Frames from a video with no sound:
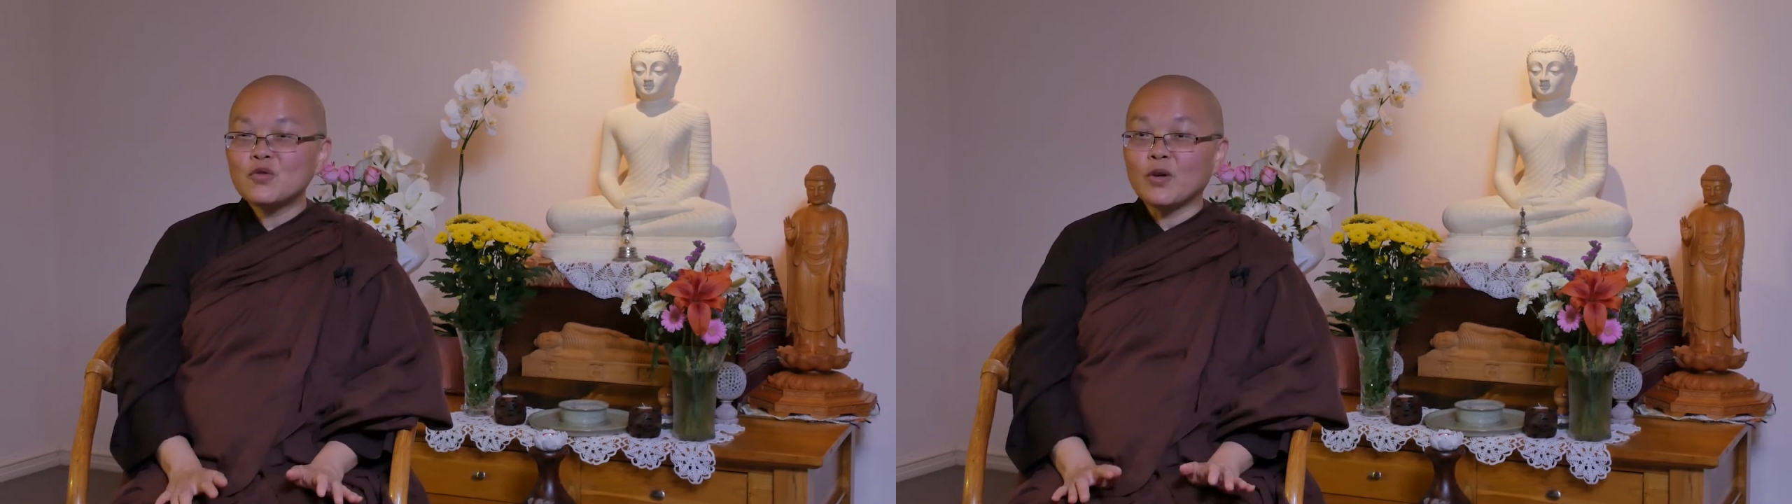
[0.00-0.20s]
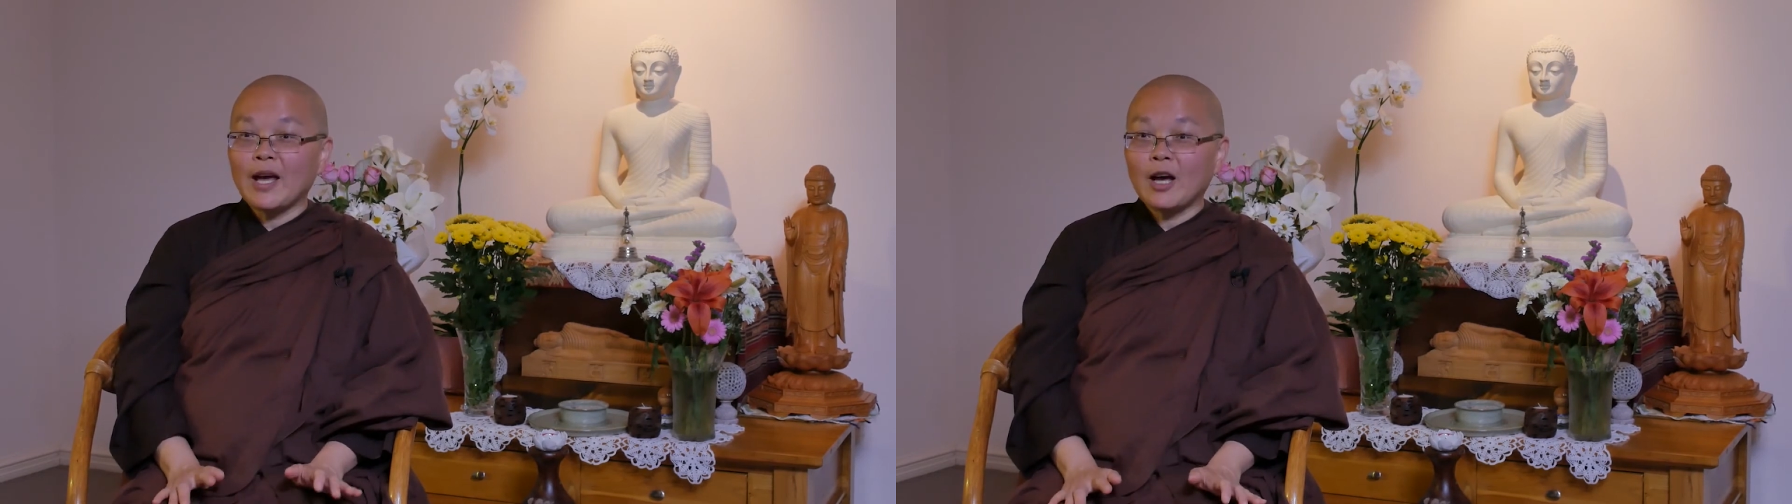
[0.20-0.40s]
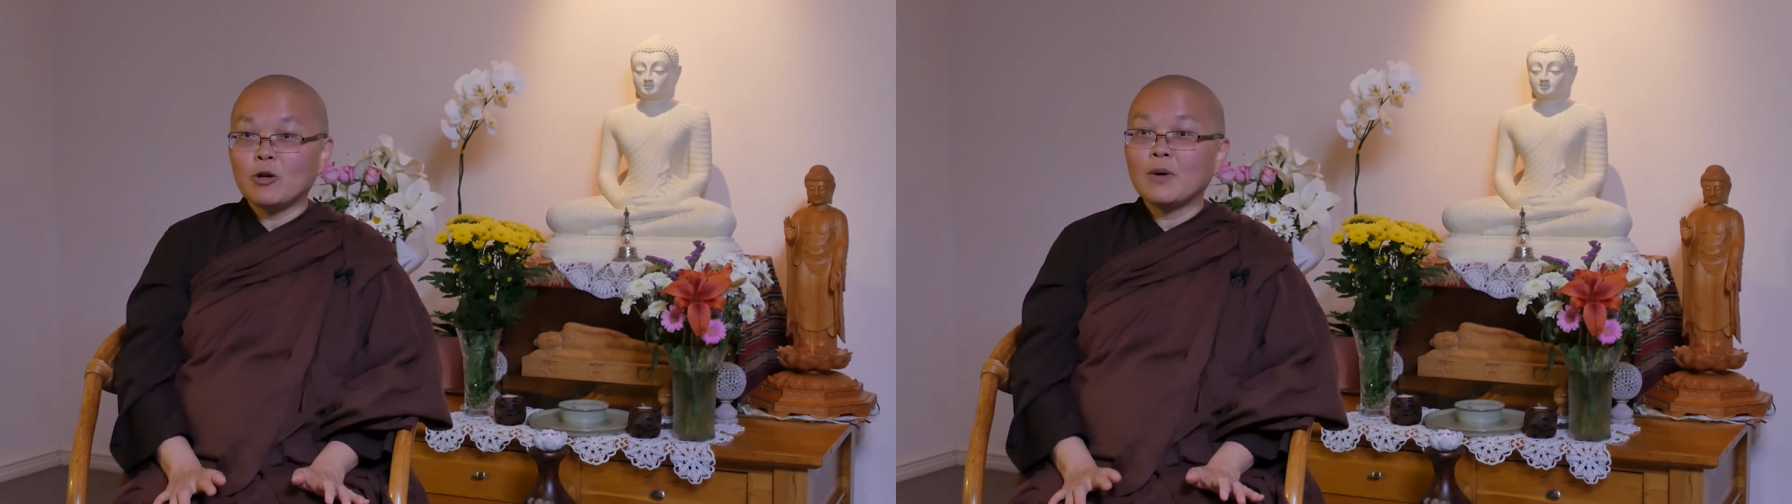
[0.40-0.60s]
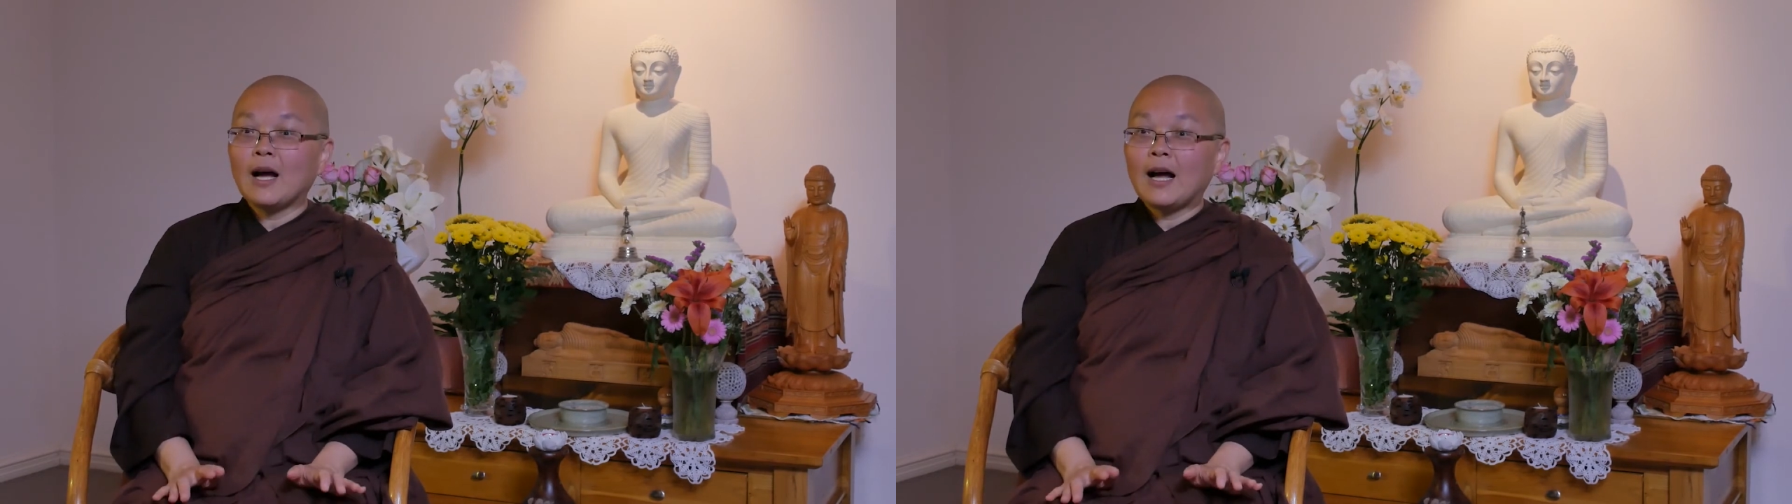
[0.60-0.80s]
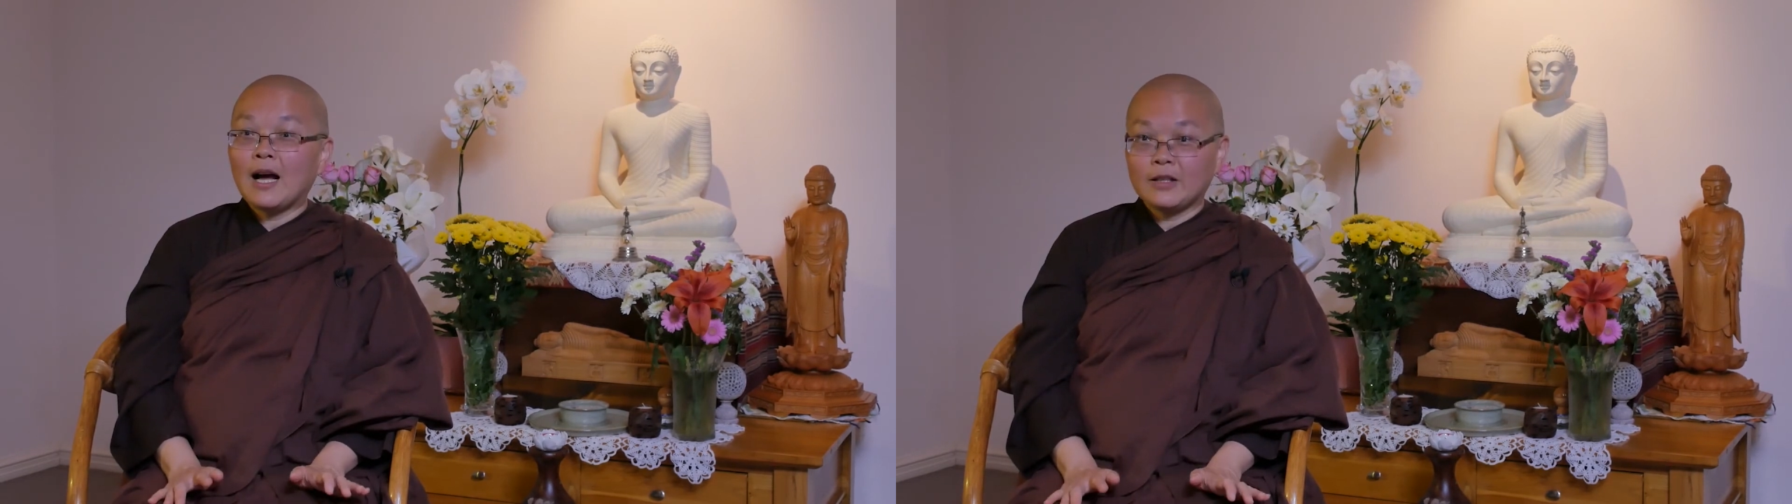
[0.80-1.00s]
to help
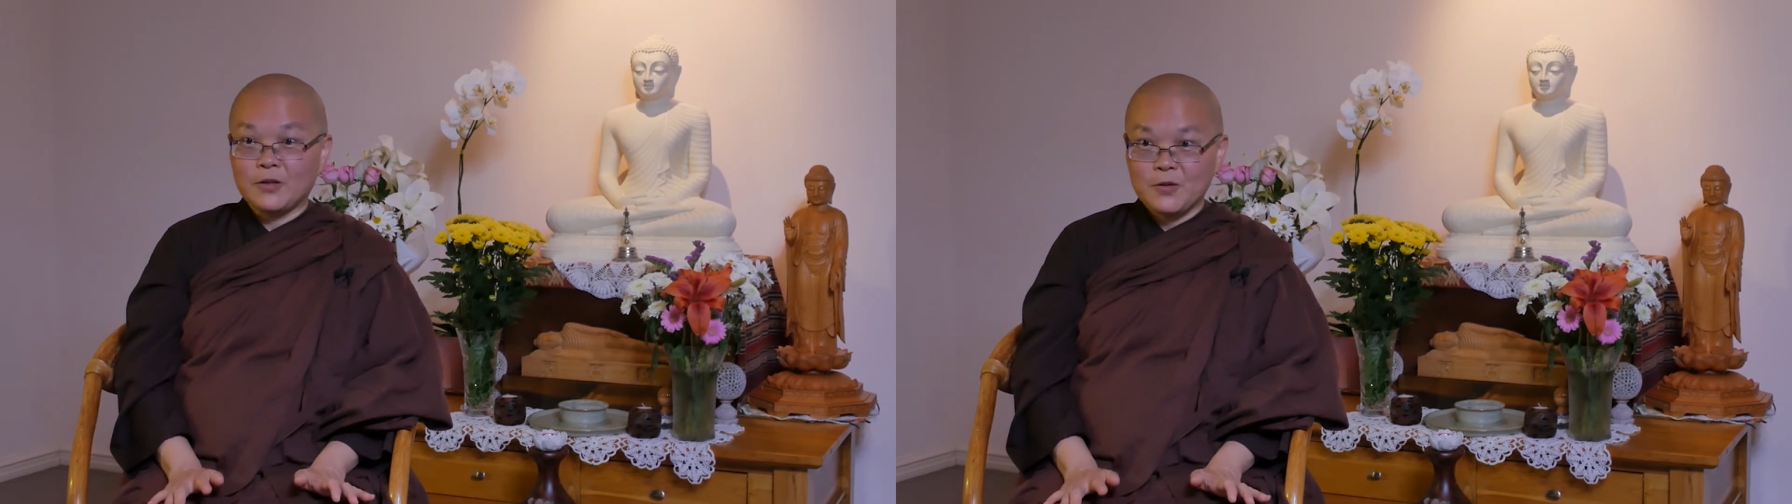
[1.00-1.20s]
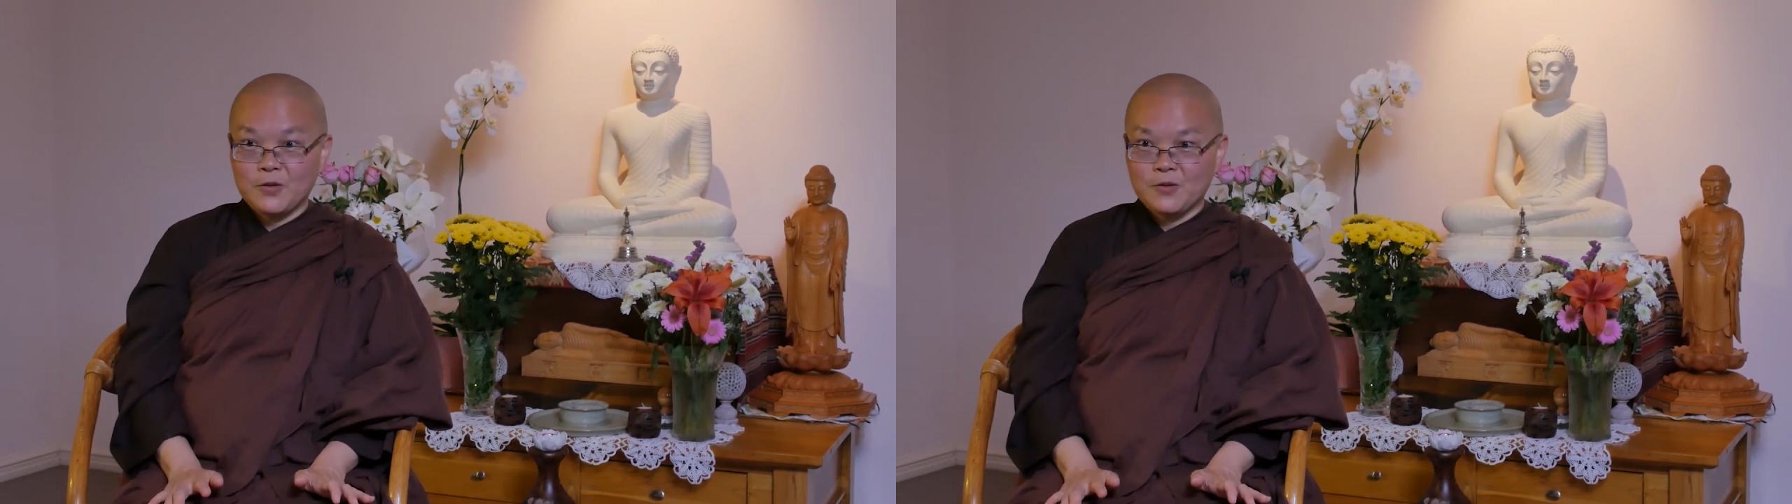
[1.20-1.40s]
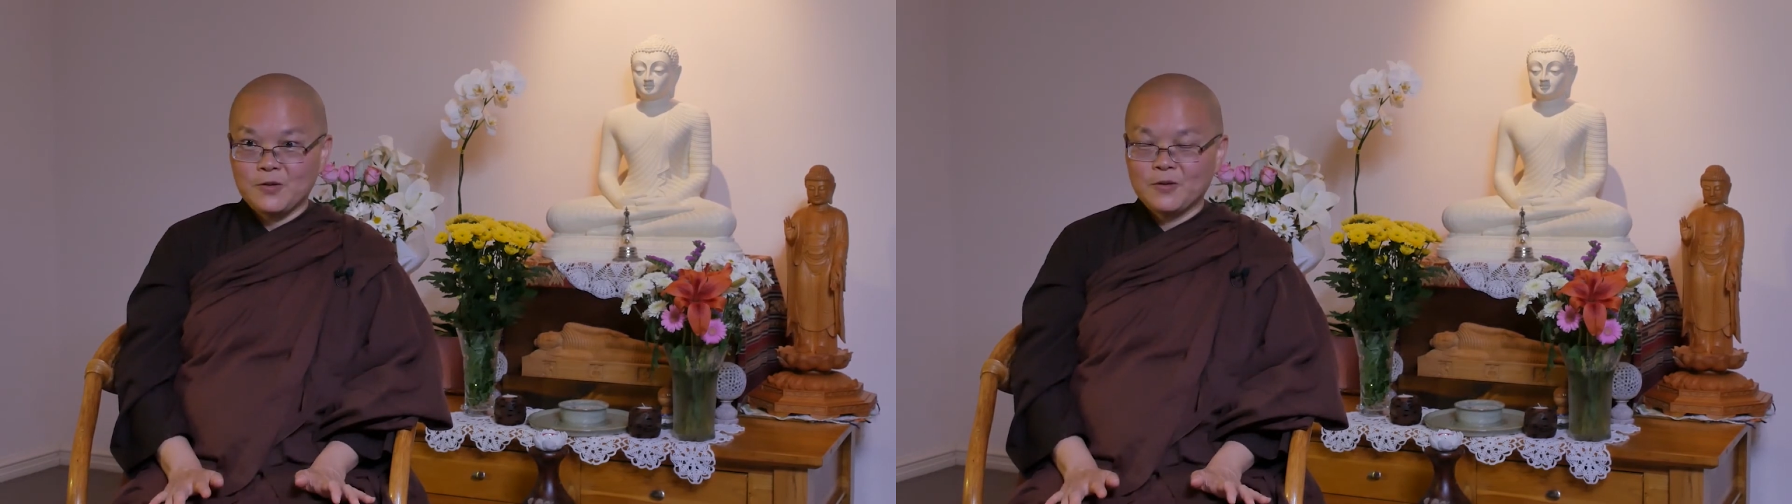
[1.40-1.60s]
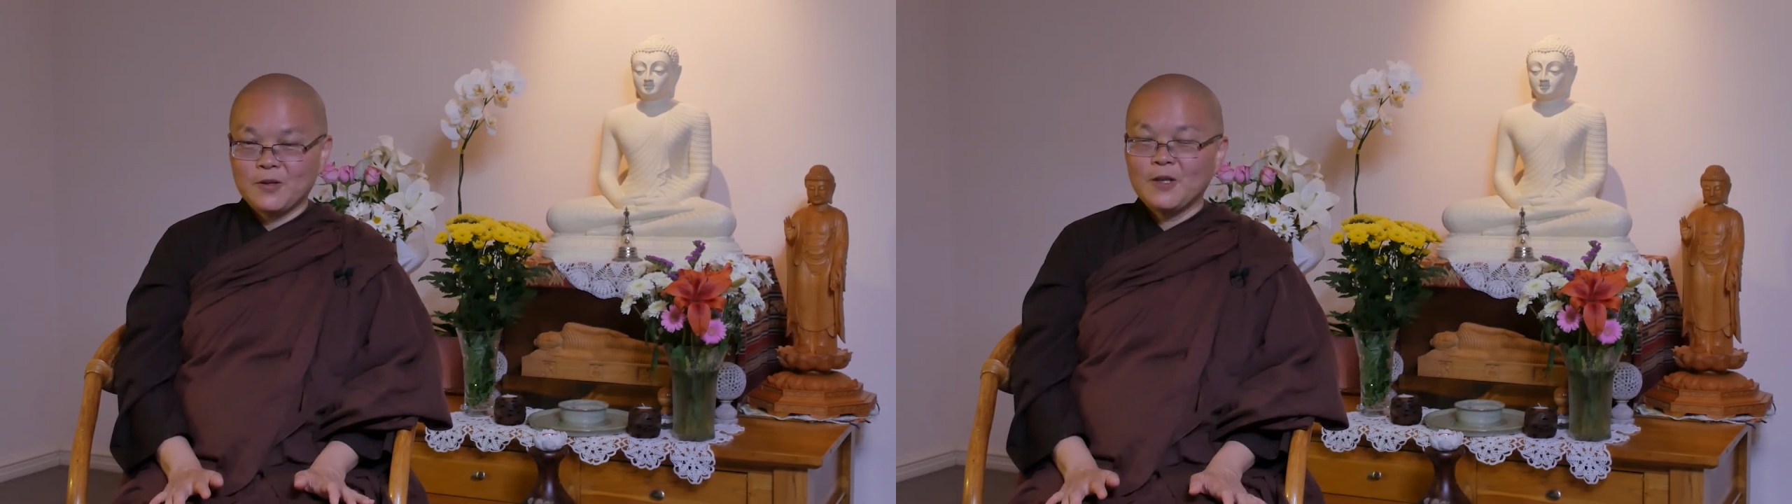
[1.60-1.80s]
others.